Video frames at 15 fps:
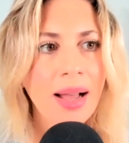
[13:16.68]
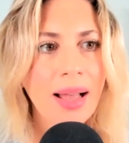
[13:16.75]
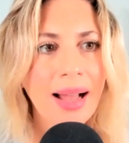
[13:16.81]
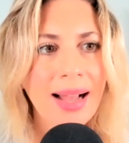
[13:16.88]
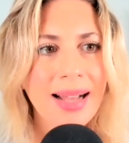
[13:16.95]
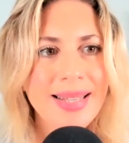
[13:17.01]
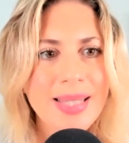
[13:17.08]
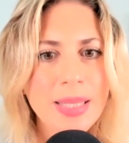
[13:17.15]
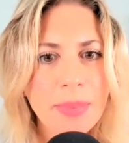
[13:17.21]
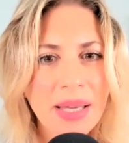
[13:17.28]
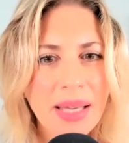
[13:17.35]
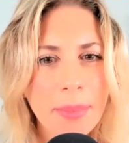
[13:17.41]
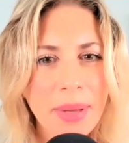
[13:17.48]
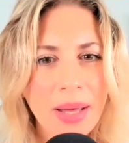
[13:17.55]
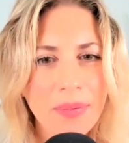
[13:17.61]
I speak
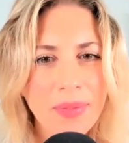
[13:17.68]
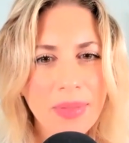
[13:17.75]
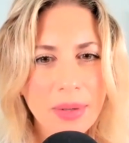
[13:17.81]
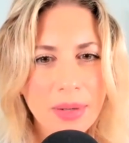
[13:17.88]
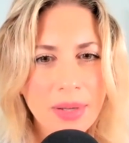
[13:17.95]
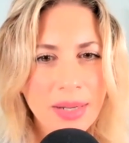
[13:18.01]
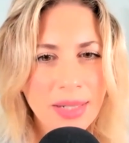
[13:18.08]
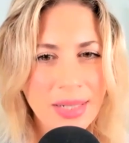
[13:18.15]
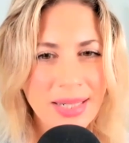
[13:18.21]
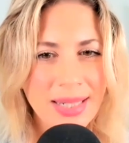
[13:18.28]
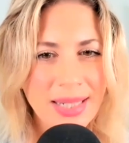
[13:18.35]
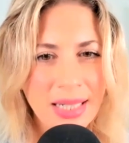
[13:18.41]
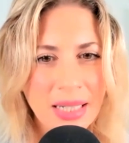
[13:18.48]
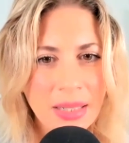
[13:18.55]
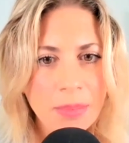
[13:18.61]
about the
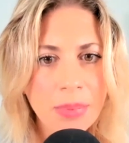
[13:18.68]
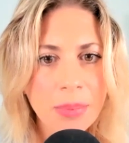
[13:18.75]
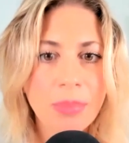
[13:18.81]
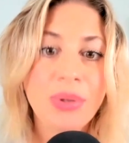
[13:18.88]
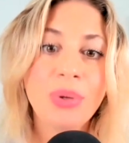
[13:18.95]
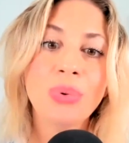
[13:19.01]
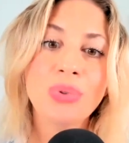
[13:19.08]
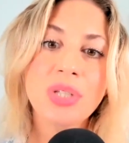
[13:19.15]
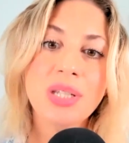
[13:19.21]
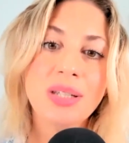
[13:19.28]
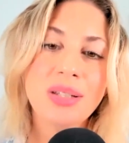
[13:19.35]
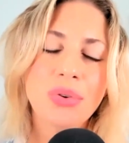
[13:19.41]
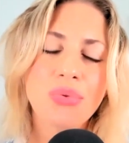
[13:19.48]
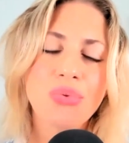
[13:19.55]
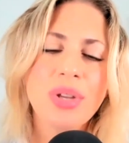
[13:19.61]
deep beauty,
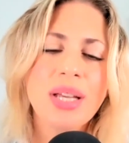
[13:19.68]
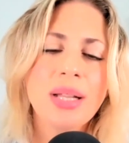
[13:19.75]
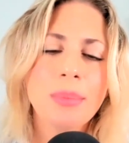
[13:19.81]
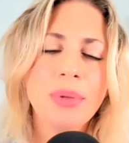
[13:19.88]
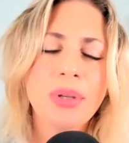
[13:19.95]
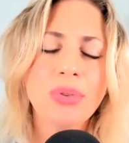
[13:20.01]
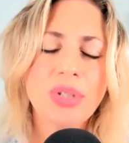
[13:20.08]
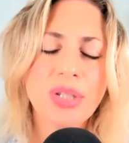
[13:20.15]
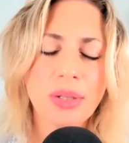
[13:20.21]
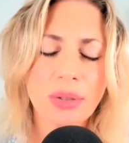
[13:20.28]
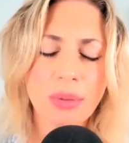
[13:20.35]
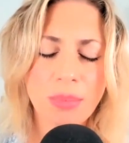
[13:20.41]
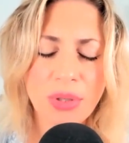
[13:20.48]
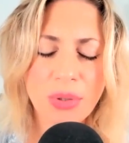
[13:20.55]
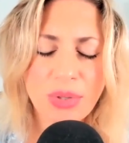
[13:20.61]
the real beauty, the
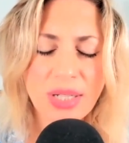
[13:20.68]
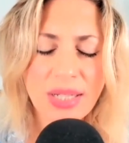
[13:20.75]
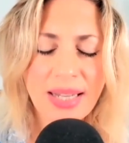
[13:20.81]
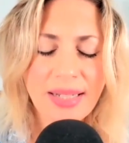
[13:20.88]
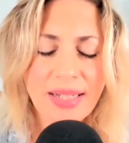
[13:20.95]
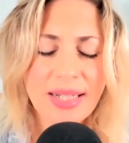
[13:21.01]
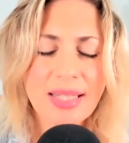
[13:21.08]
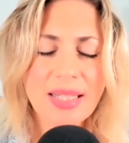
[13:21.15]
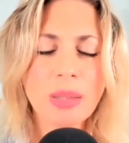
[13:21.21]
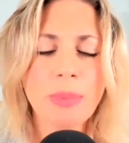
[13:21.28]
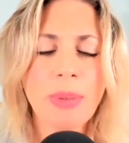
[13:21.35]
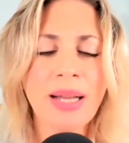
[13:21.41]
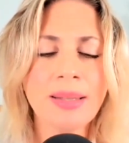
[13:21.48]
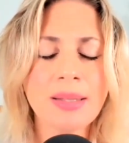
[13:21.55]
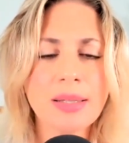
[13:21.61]
beauty that
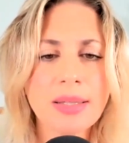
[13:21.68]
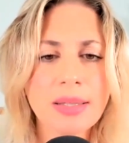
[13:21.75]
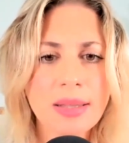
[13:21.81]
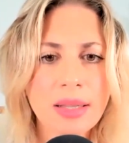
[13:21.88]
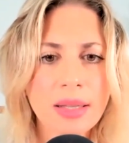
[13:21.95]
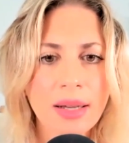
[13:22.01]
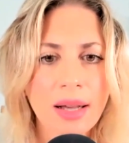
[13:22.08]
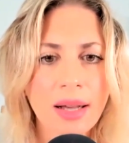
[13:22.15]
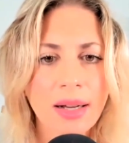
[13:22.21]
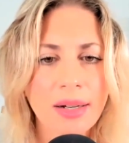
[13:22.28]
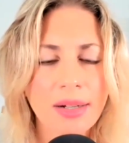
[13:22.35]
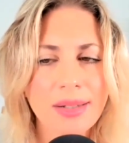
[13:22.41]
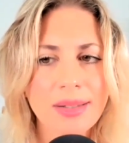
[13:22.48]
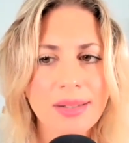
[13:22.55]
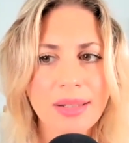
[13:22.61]
expands the
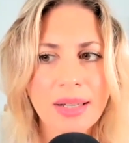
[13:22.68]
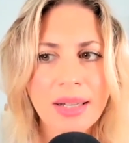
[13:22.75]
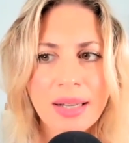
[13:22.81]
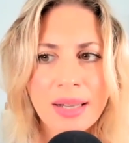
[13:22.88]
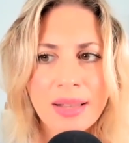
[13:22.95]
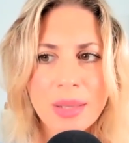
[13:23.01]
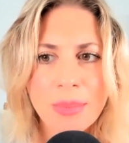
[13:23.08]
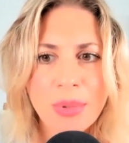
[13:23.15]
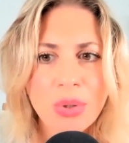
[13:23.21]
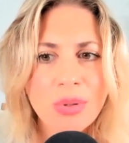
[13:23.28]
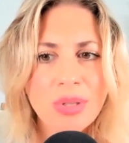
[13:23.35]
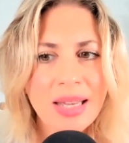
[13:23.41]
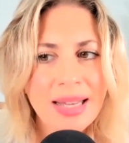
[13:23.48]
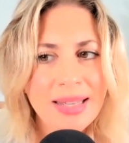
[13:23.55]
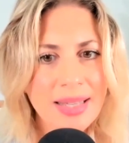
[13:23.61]
heart, the
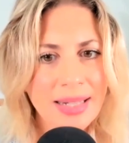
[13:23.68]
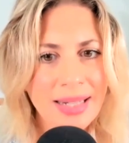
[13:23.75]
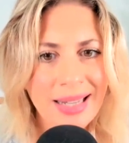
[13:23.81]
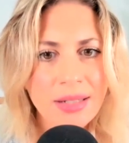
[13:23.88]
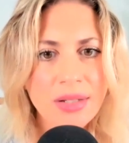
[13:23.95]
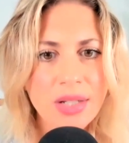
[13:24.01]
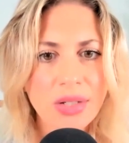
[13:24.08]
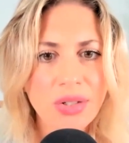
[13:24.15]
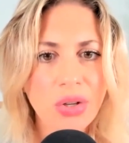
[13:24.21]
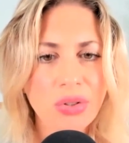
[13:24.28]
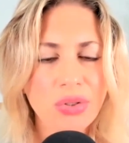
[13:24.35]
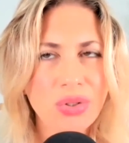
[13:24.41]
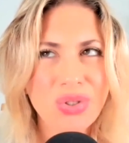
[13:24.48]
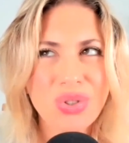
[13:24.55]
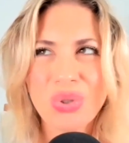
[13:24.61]
beauty as an
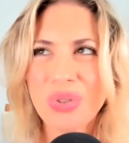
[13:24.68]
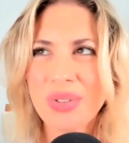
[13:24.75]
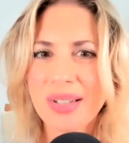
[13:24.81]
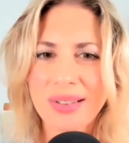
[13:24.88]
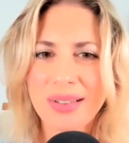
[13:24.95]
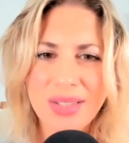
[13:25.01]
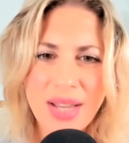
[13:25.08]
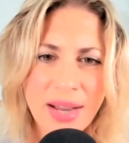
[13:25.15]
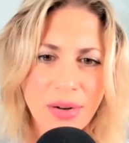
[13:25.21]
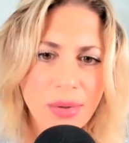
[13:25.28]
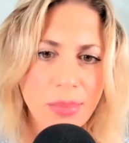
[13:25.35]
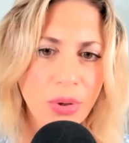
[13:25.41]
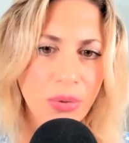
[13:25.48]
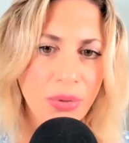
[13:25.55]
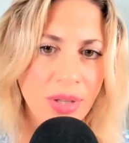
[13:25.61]
antidote to the
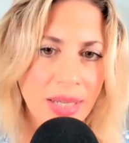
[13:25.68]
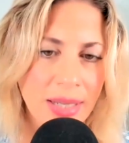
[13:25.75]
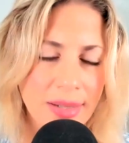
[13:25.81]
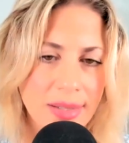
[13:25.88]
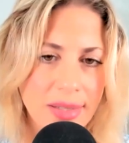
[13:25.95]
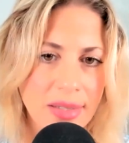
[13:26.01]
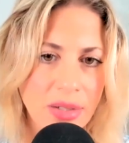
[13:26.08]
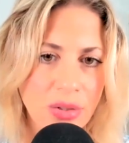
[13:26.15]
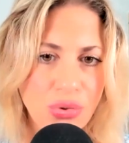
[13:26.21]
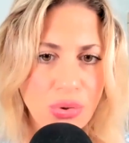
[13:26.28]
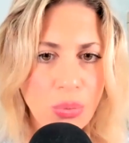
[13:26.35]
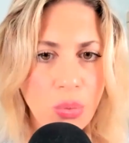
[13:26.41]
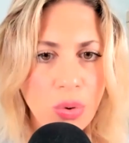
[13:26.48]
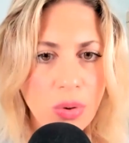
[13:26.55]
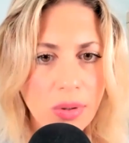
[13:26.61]
terrible things into
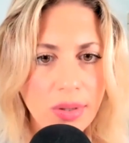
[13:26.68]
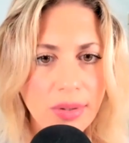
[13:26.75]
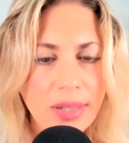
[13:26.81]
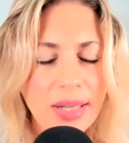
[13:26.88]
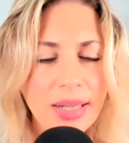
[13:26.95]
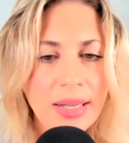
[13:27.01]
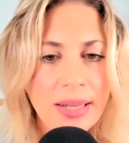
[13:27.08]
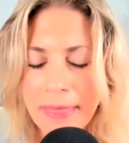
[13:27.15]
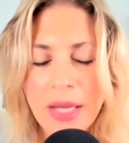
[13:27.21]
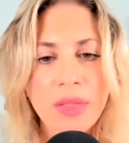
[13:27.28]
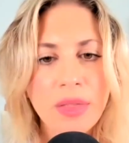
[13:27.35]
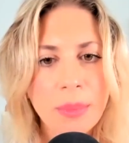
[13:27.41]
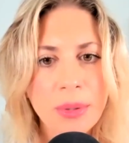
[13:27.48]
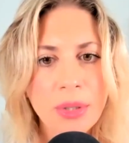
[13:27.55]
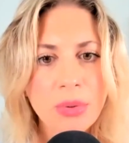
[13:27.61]
the world,
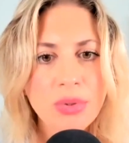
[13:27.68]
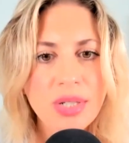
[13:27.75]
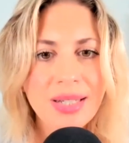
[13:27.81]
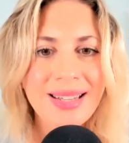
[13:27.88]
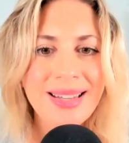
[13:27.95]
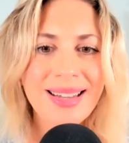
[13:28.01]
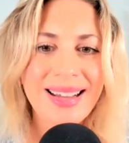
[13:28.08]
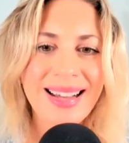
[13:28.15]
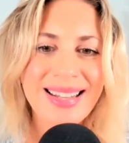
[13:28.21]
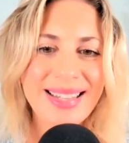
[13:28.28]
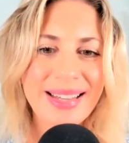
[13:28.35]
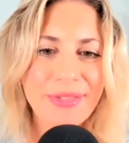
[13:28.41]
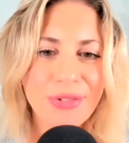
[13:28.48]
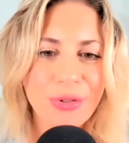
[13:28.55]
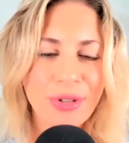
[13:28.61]
the beauty as
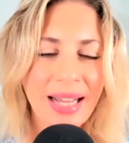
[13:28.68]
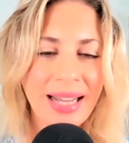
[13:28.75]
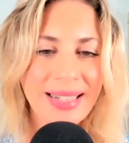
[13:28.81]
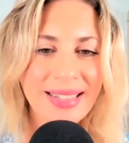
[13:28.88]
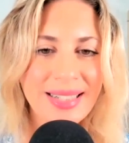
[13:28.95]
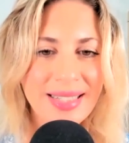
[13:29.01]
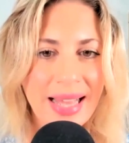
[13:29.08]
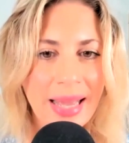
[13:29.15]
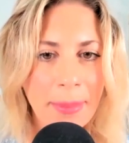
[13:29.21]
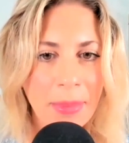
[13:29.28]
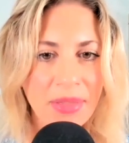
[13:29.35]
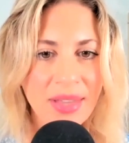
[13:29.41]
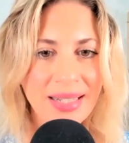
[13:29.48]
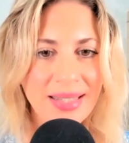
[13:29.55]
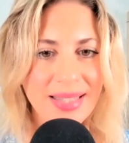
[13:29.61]
Aphrodite's
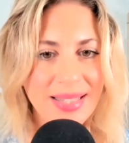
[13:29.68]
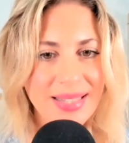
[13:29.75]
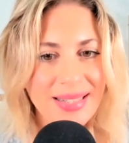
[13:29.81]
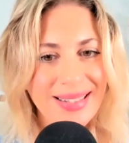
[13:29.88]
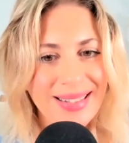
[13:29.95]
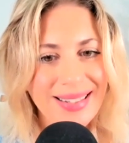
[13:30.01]
epithets